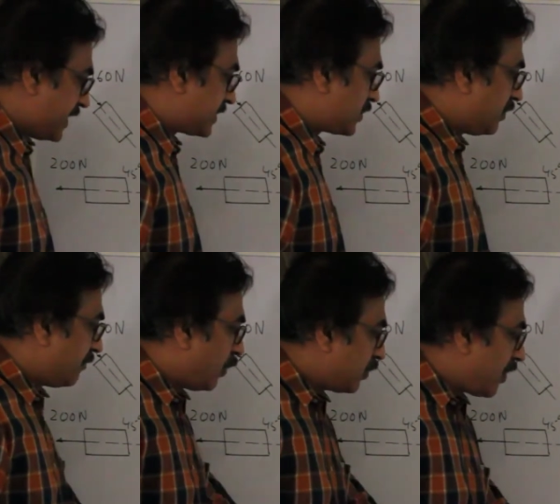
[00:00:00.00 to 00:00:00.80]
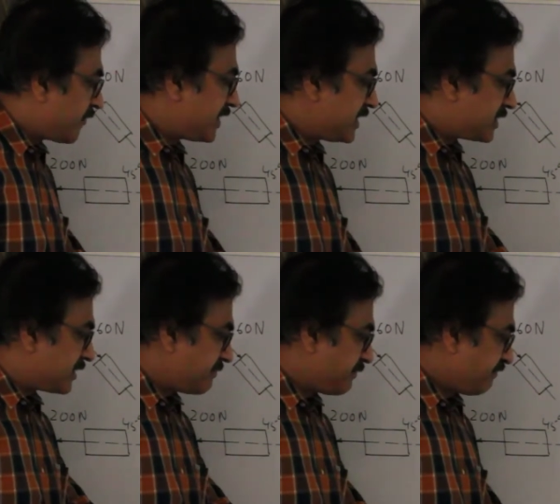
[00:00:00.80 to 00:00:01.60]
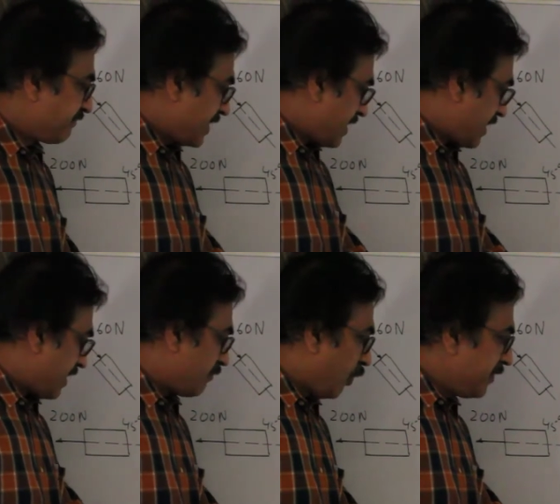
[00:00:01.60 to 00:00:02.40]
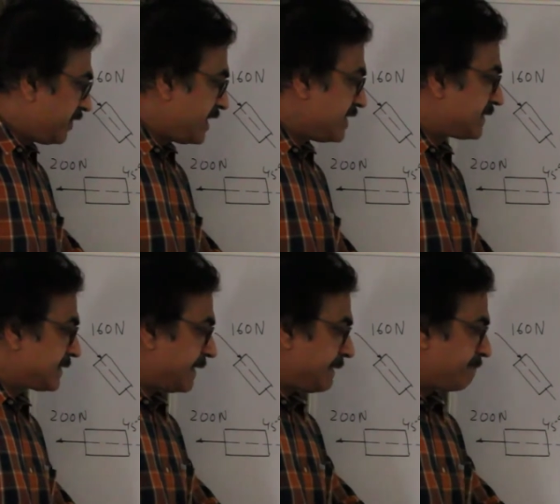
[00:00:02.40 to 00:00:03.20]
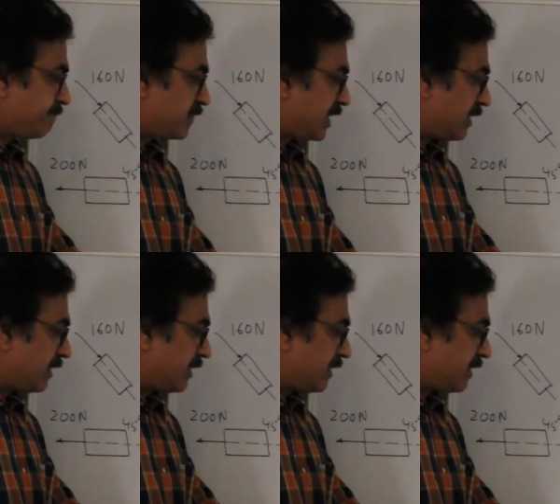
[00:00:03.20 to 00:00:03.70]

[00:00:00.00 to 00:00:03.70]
this? So now both these horizontal